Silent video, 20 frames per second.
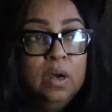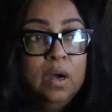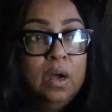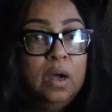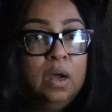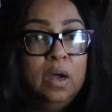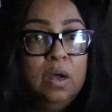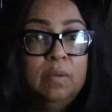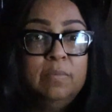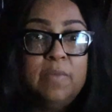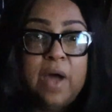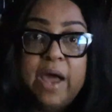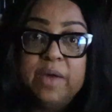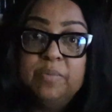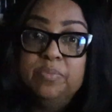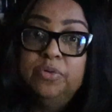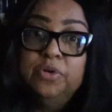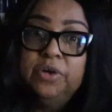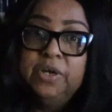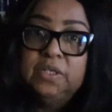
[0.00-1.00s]
I
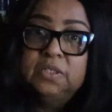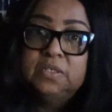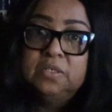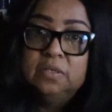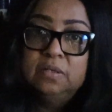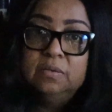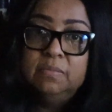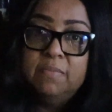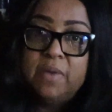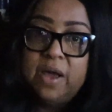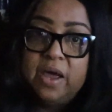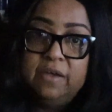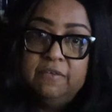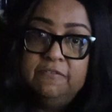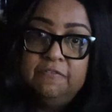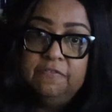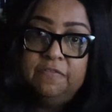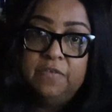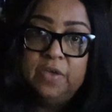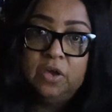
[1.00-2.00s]
pricked my
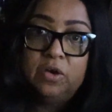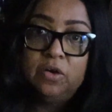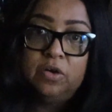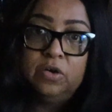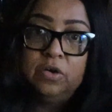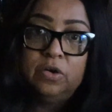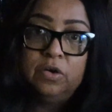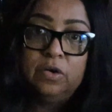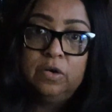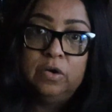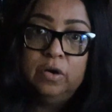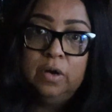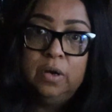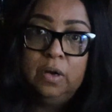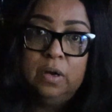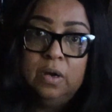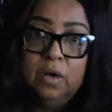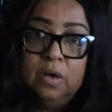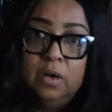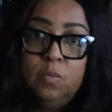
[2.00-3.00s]
finger
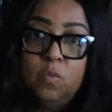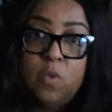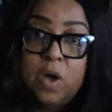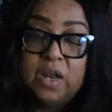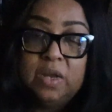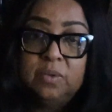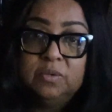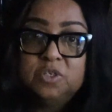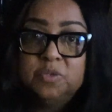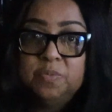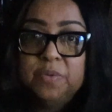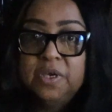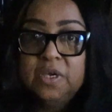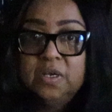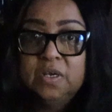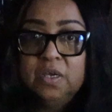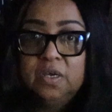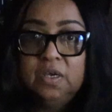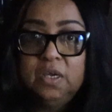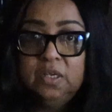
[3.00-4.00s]
while I was
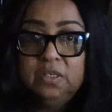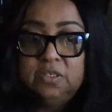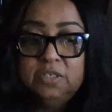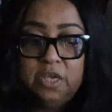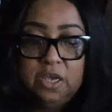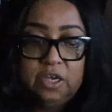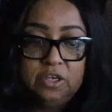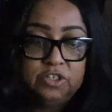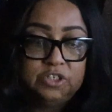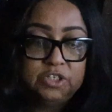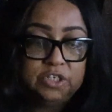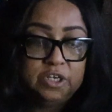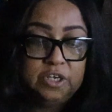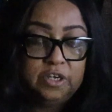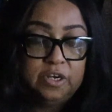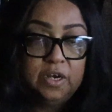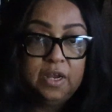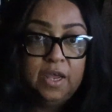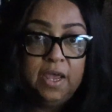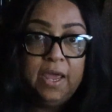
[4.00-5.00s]
speaking the
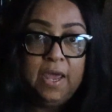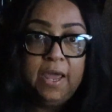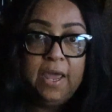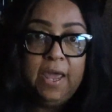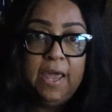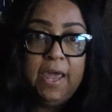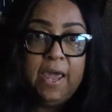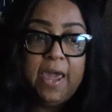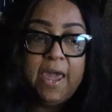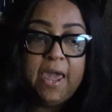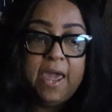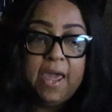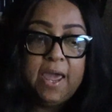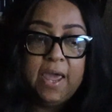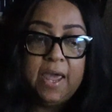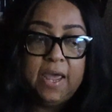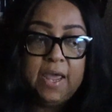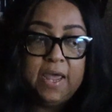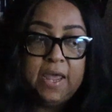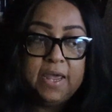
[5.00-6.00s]
incantation,
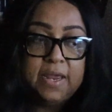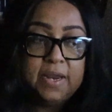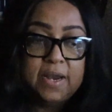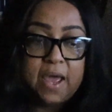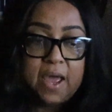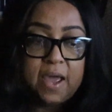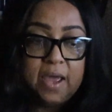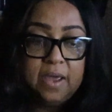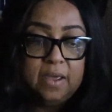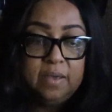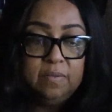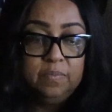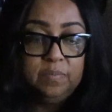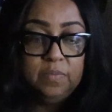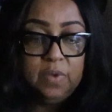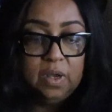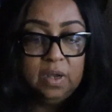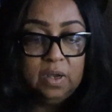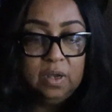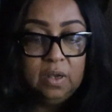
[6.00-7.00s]
and I
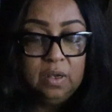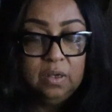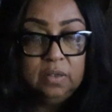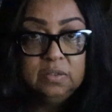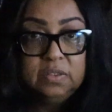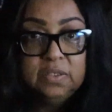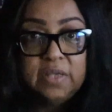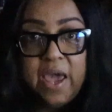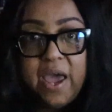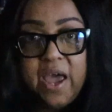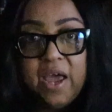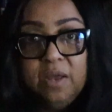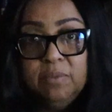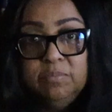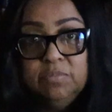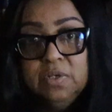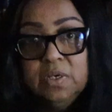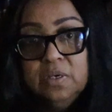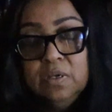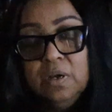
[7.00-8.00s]

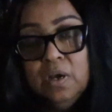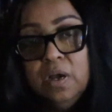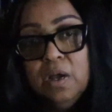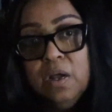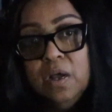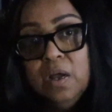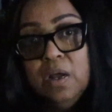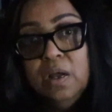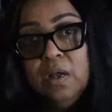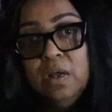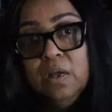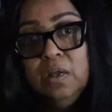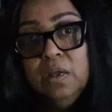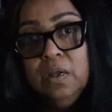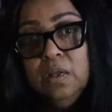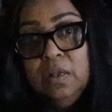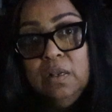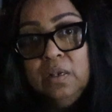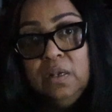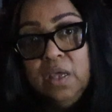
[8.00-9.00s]
dabbed
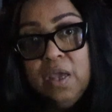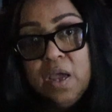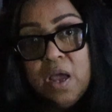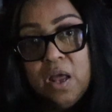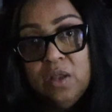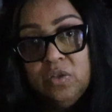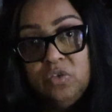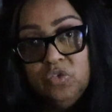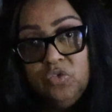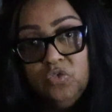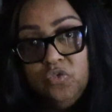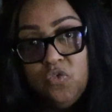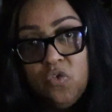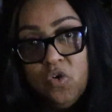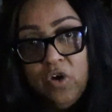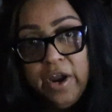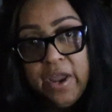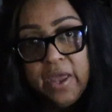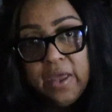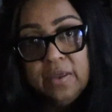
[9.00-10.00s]
Leon's
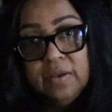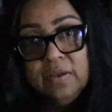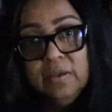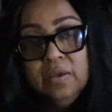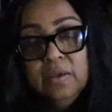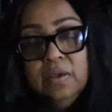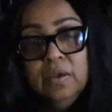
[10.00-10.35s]
forehead.